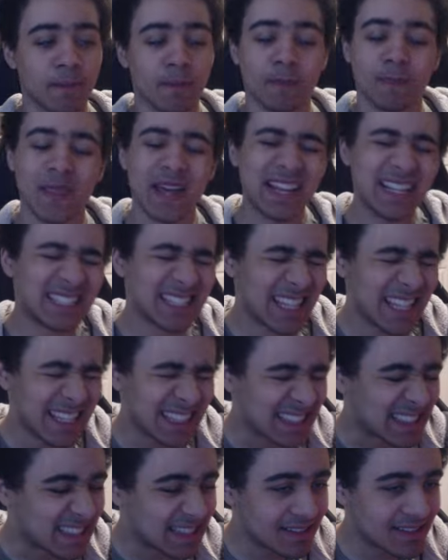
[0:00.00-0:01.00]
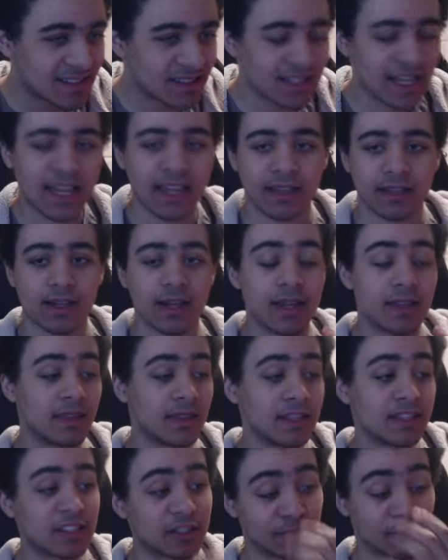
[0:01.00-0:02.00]
That is insane.
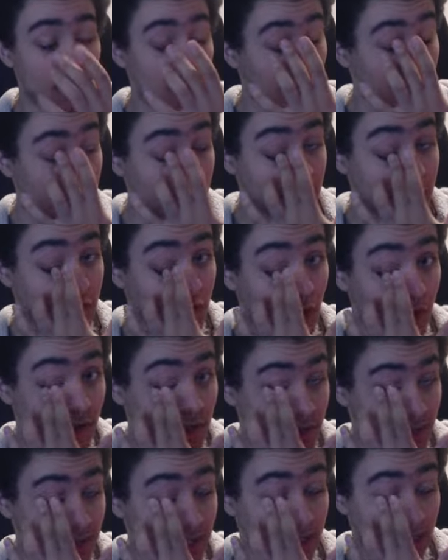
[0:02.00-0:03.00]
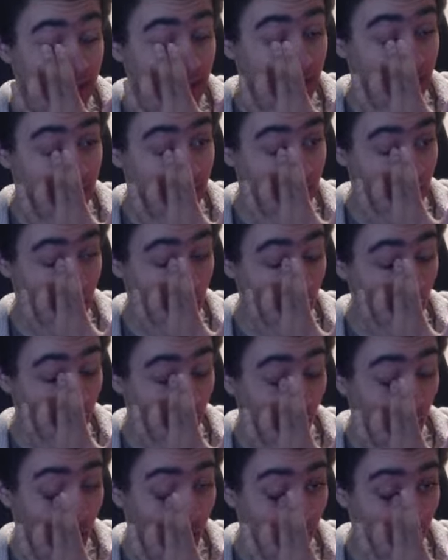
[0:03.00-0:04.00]
This is probably the strongest set
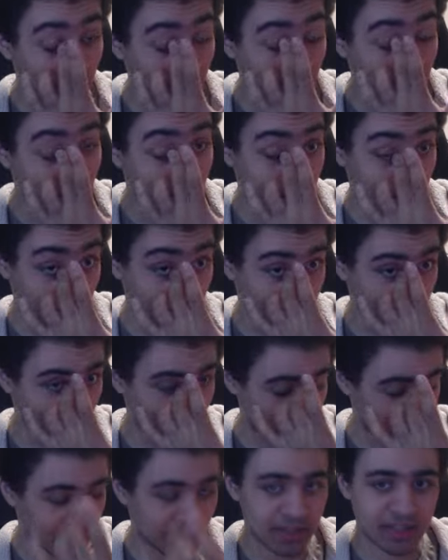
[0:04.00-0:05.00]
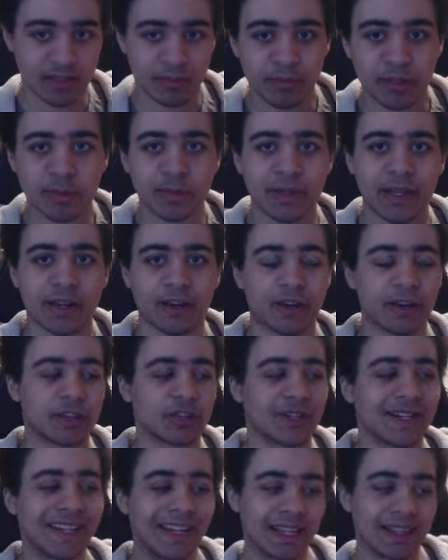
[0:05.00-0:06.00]
overall, and I'm sure there's going to be some people that are going to
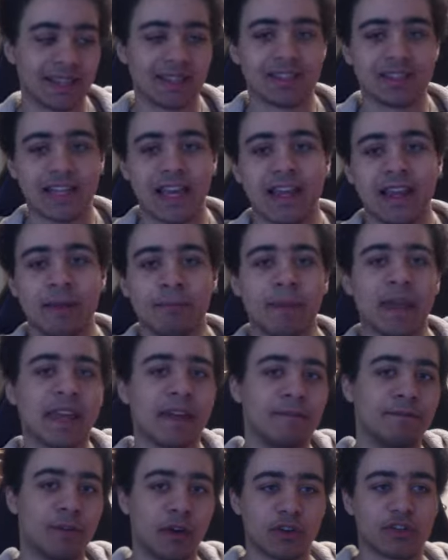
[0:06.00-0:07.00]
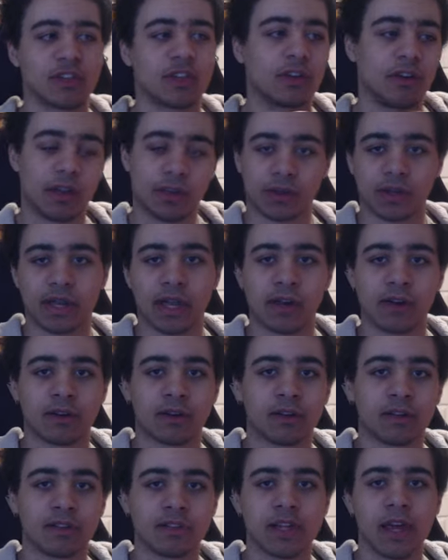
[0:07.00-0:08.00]
try to get this set and make it function on other
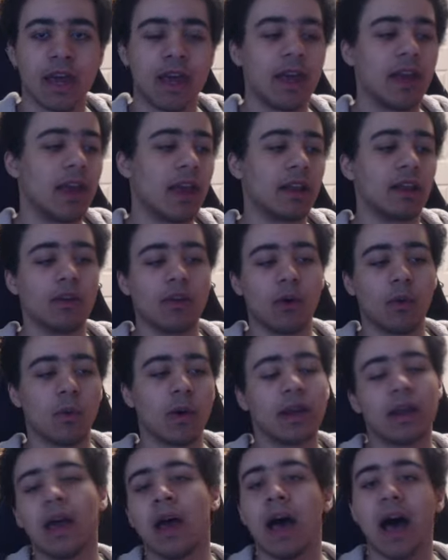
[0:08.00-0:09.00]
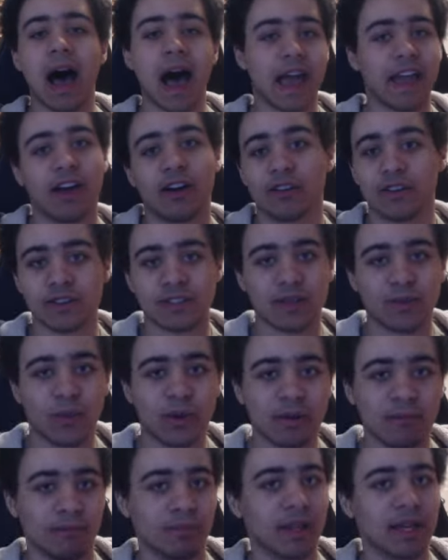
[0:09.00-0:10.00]
characters. And you know what? I honestly
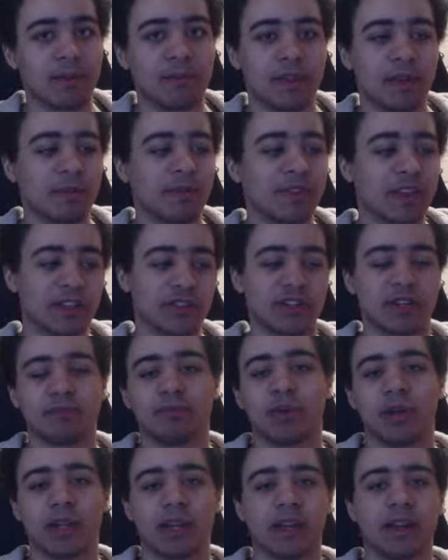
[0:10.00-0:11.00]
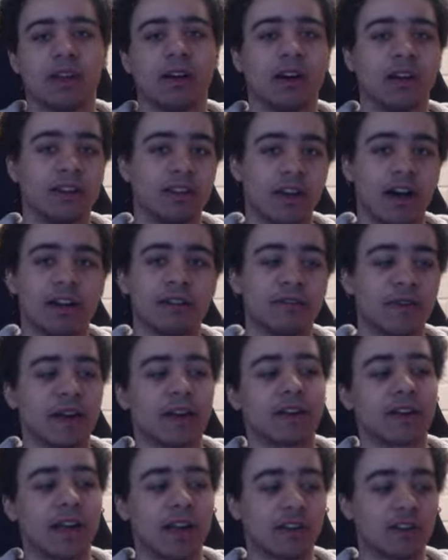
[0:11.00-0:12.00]
wouldn't blame them if they tried putting it on
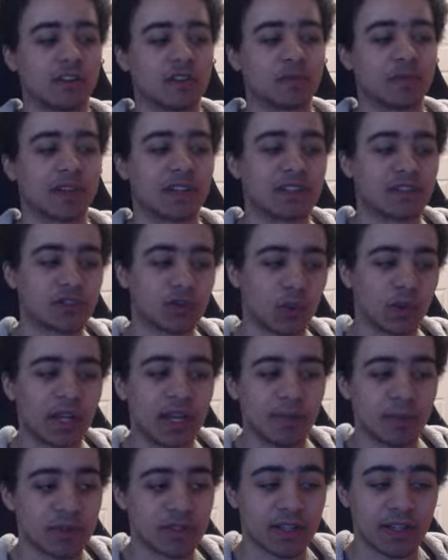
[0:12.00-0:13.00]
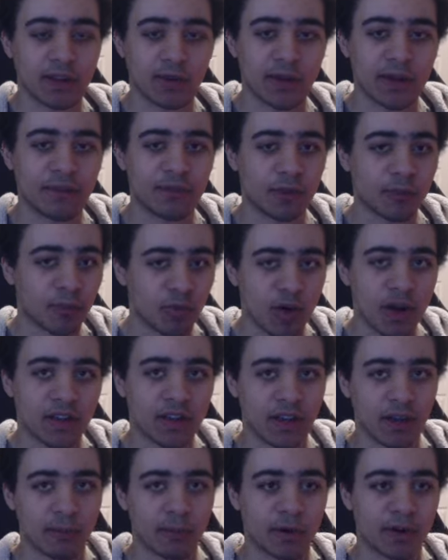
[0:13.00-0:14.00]
non-fire characters, because 28% crit for
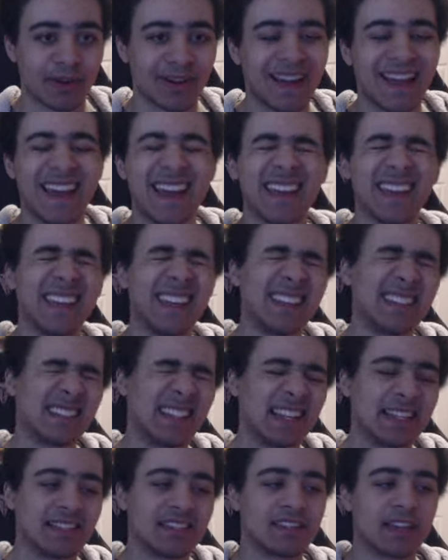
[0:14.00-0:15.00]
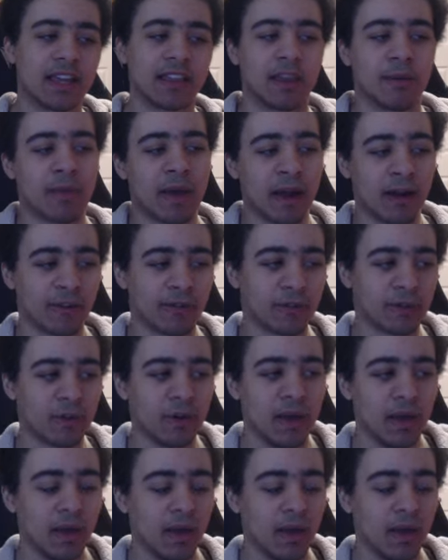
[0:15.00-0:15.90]
proccing a burn is insanely powerful.